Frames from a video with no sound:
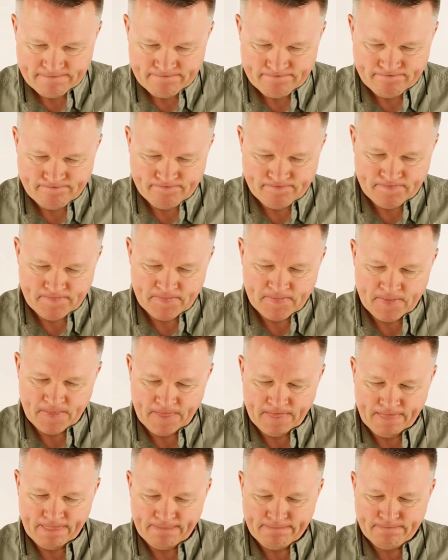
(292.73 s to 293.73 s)

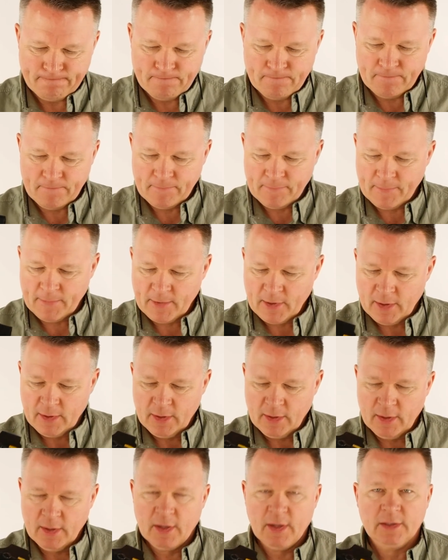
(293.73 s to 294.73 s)
So
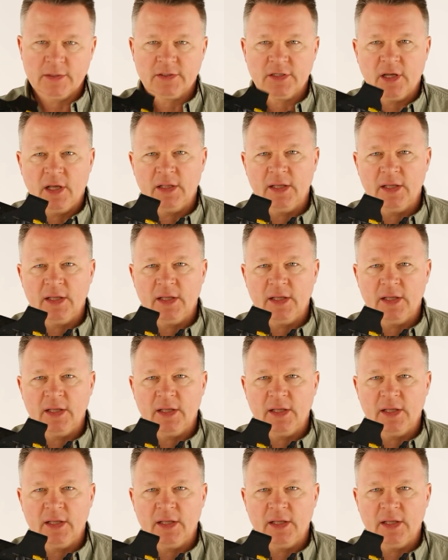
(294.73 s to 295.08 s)
a